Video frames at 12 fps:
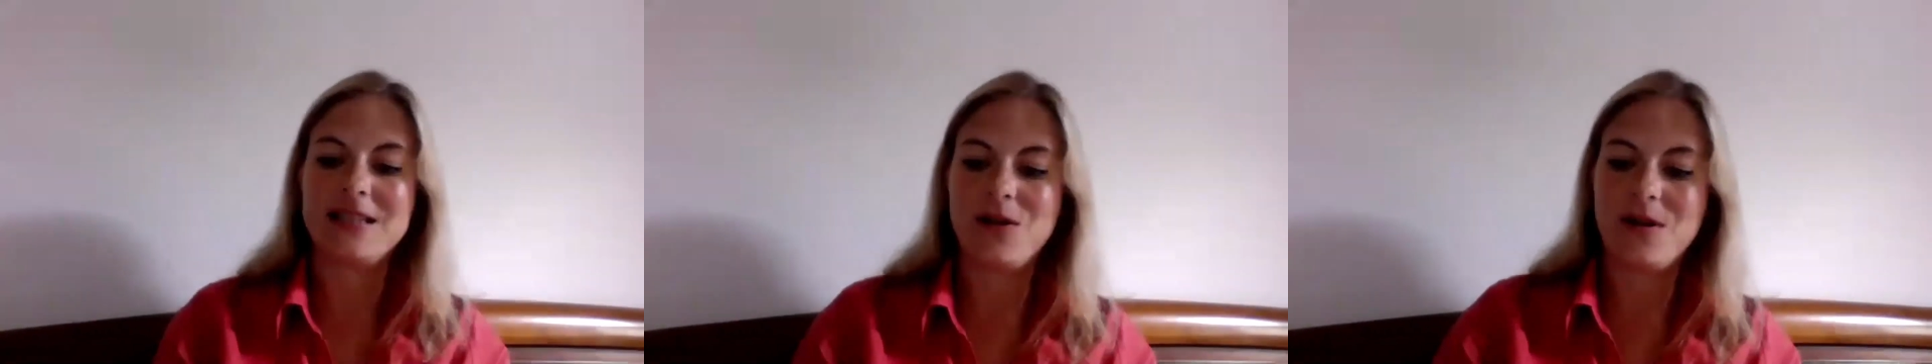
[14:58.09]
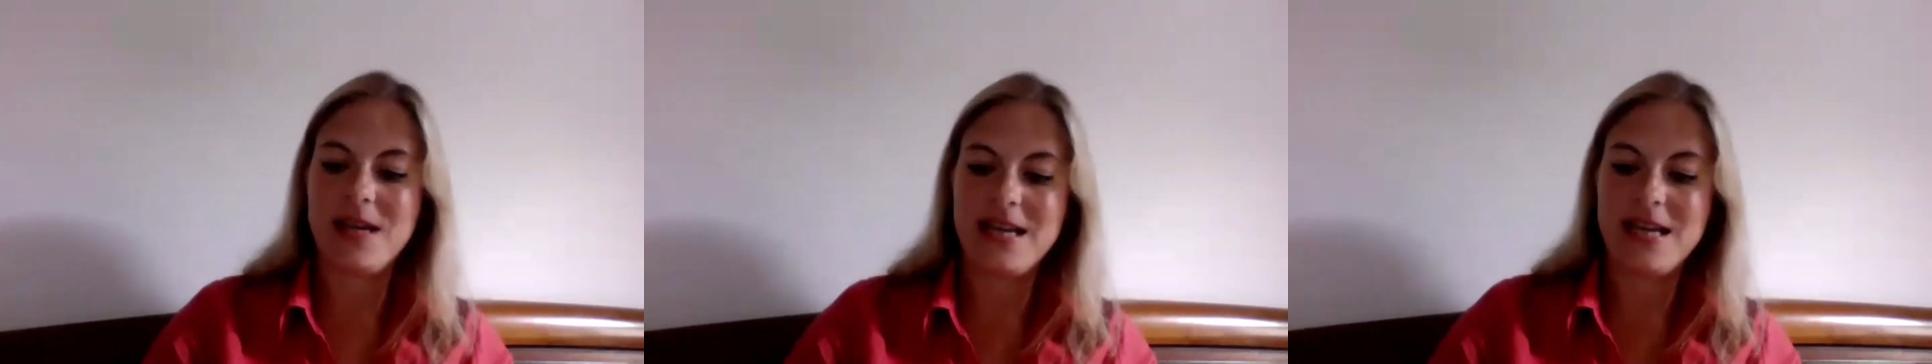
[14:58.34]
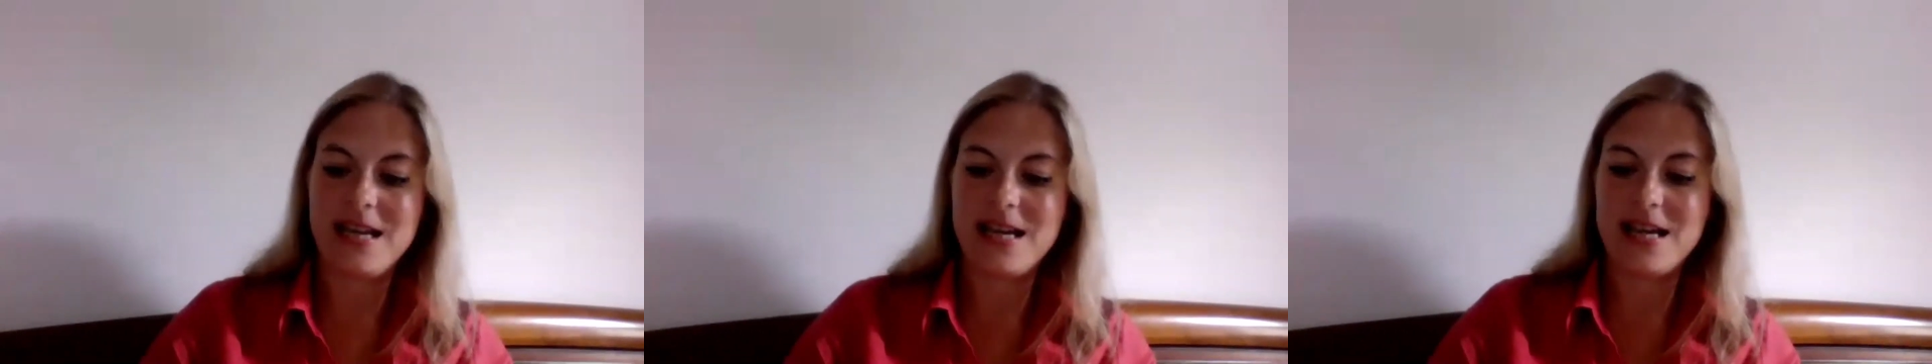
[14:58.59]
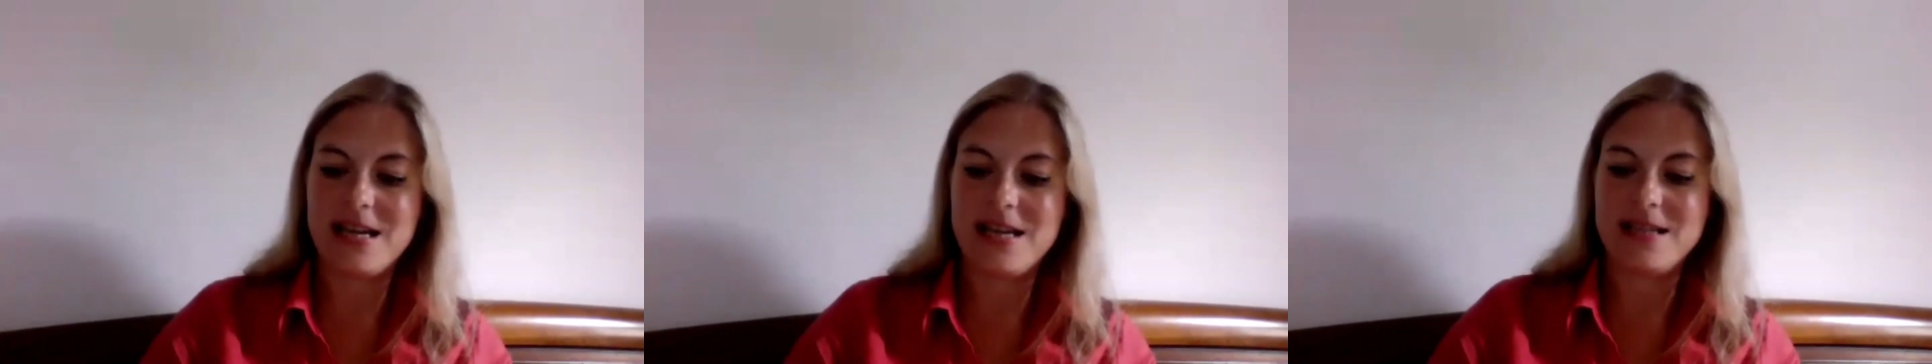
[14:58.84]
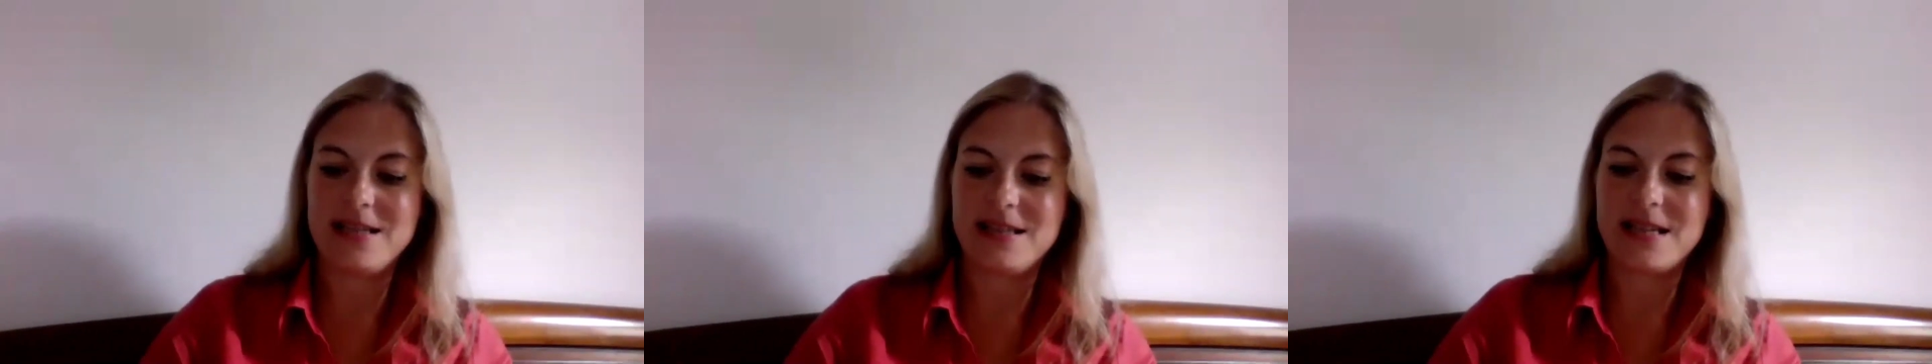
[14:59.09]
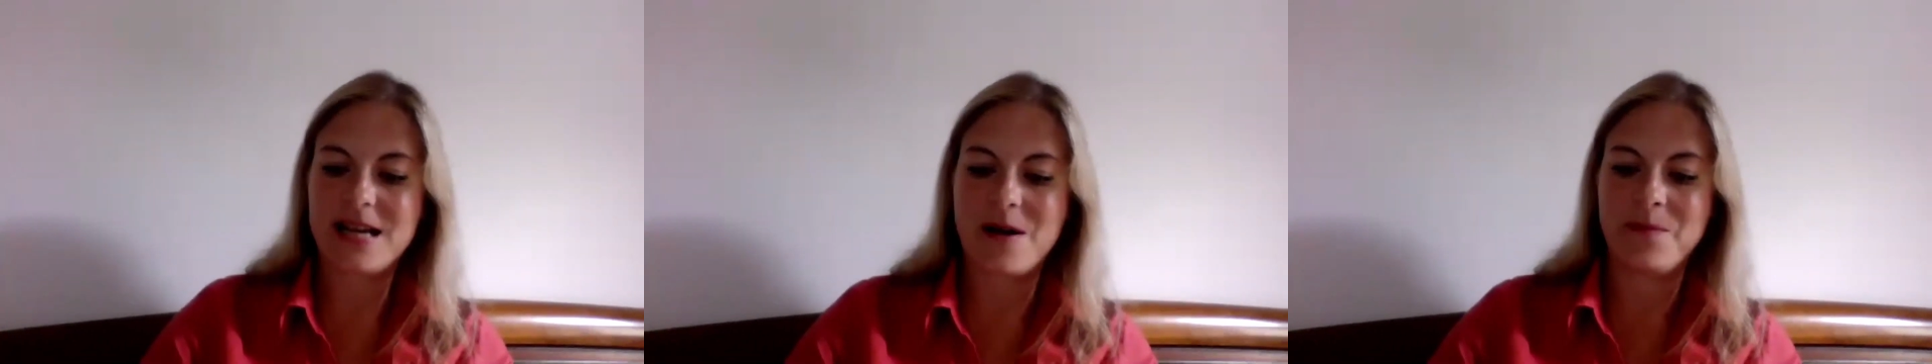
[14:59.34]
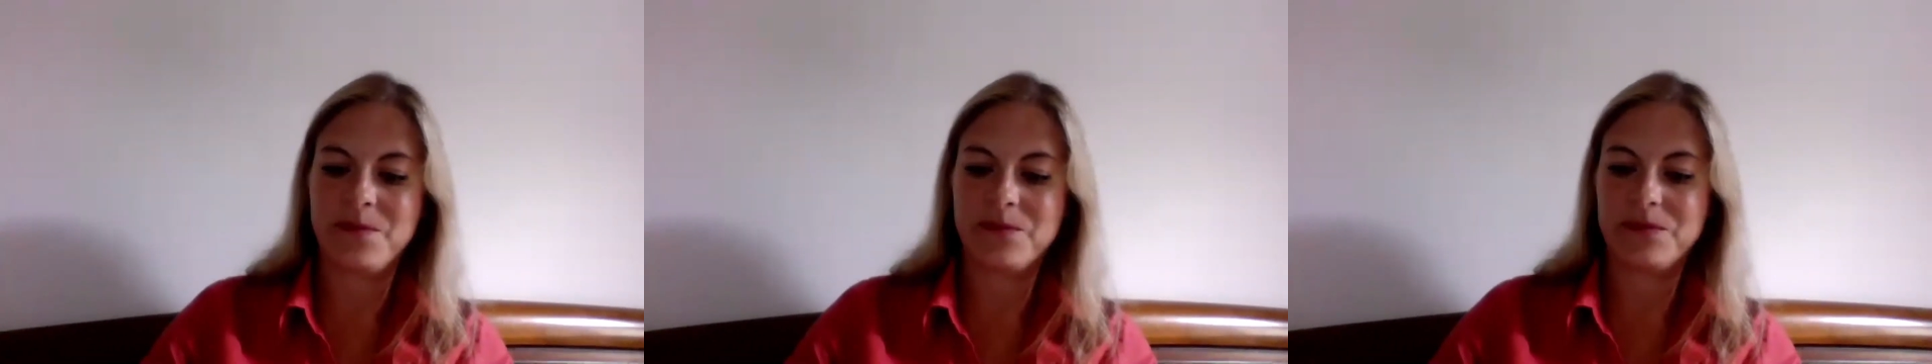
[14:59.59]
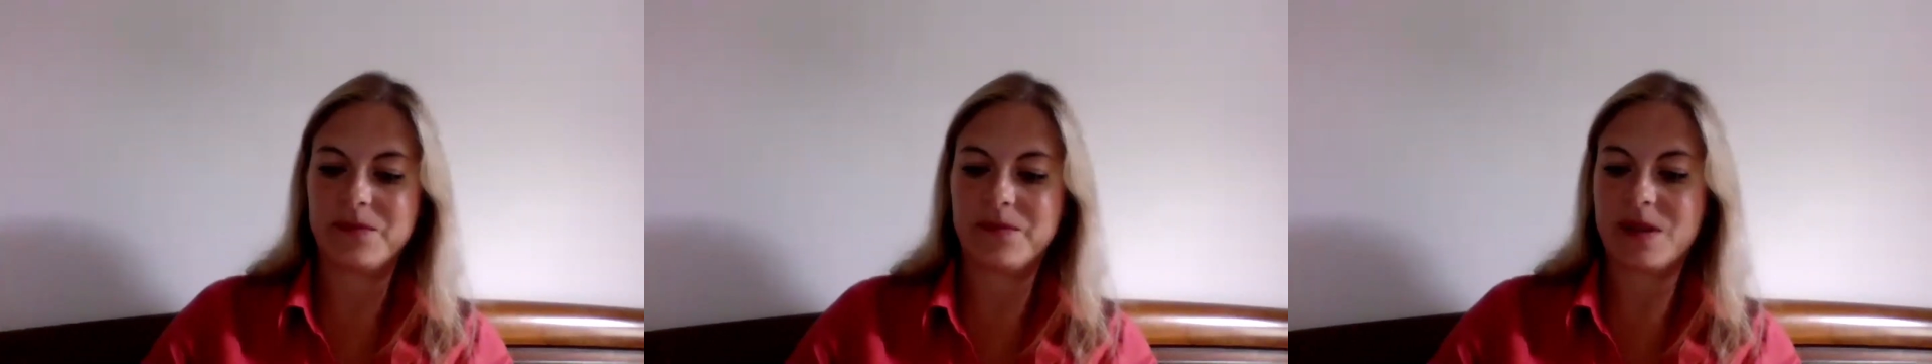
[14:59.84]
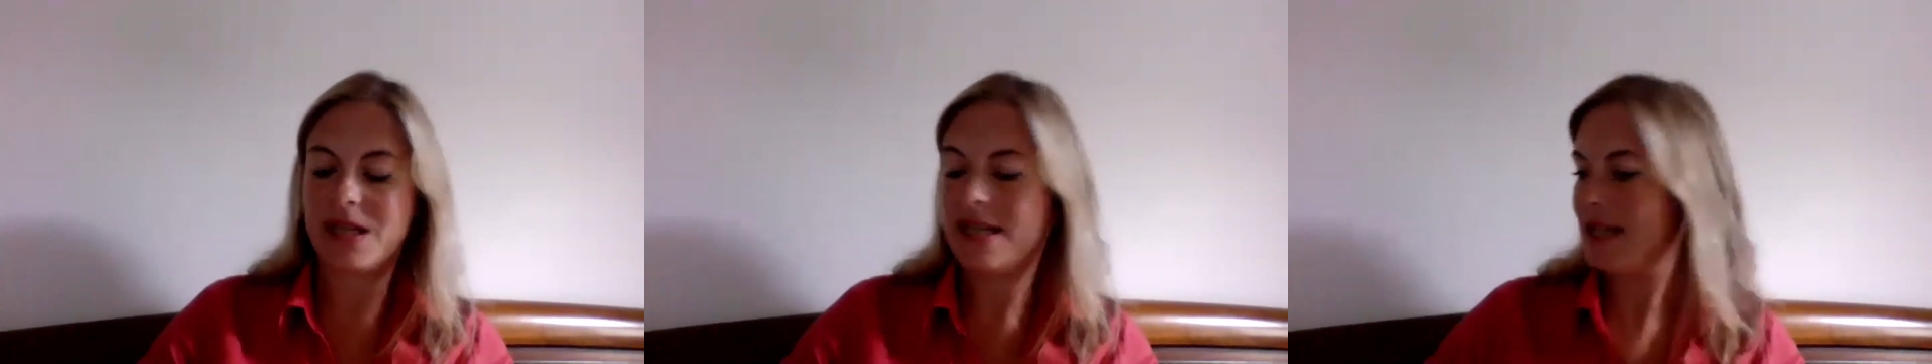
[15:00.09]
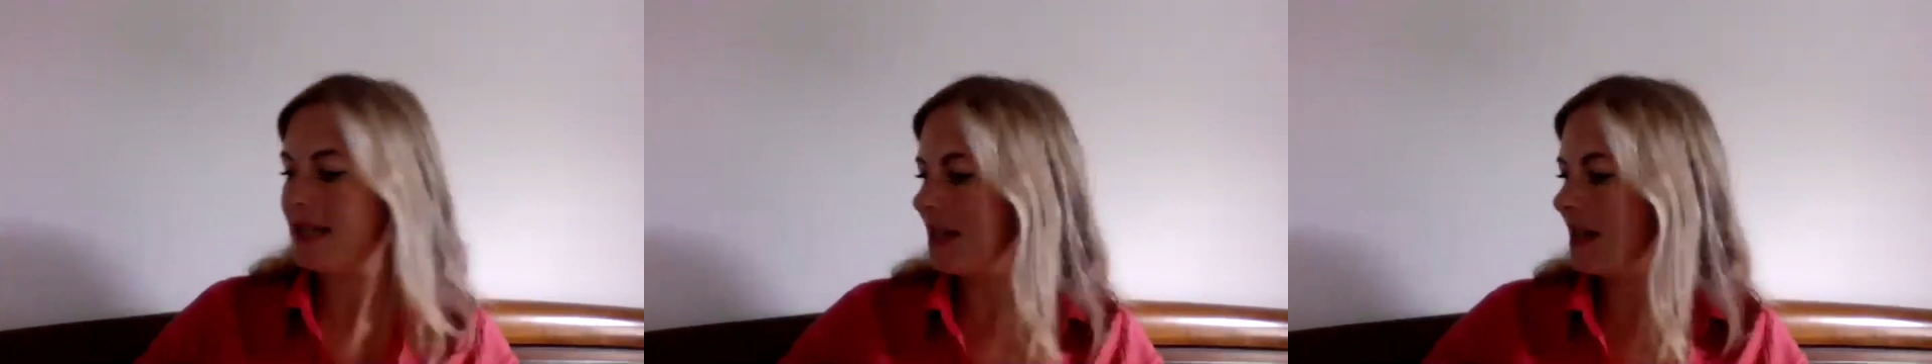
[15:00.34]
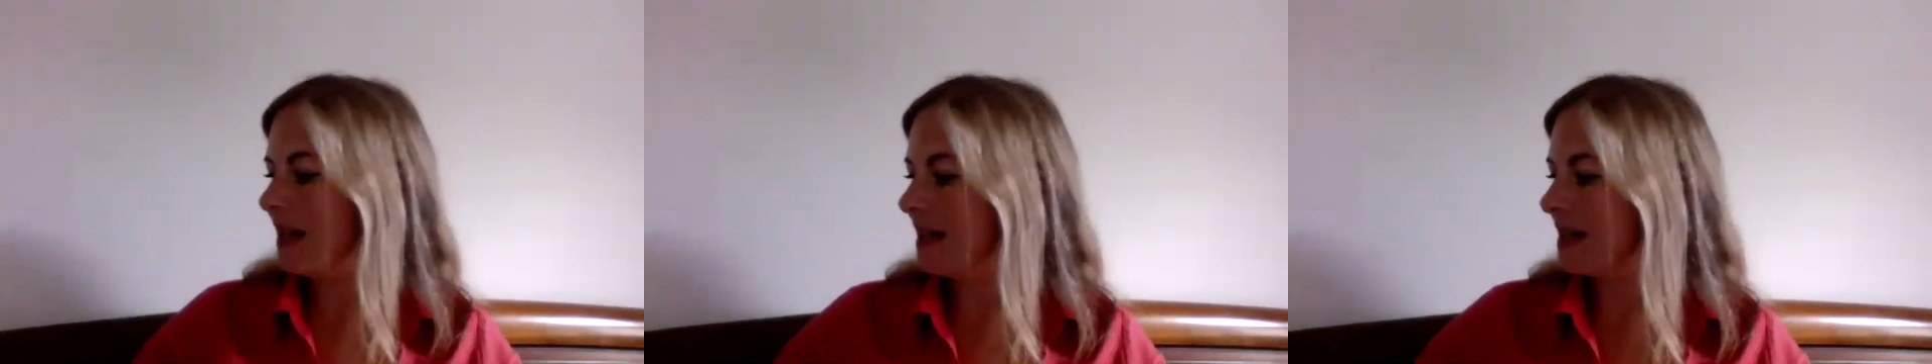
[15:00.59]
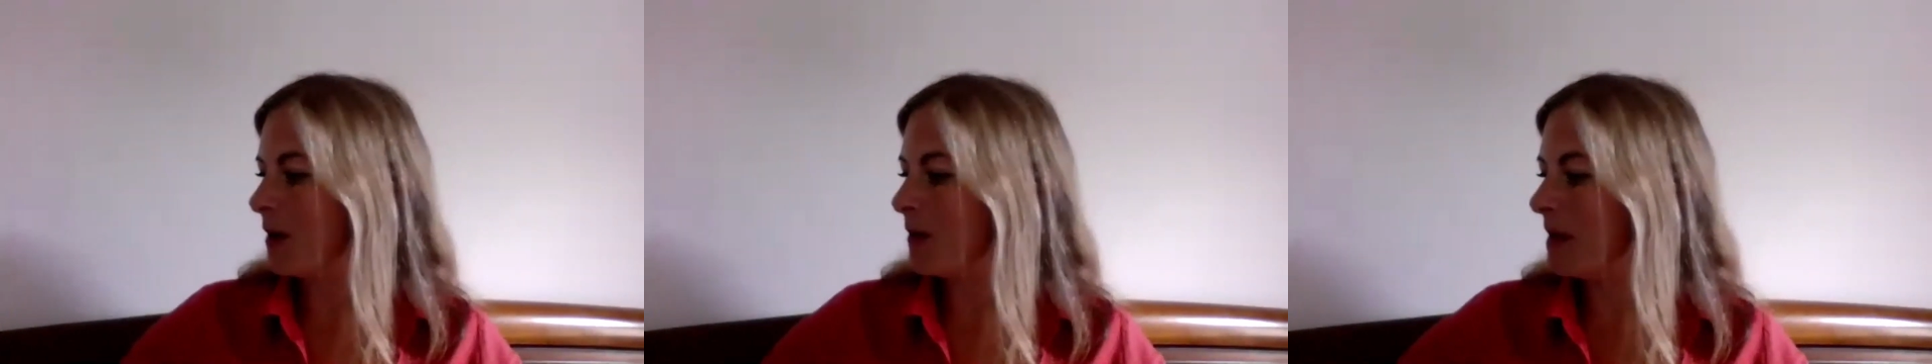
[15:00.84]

so he is he's a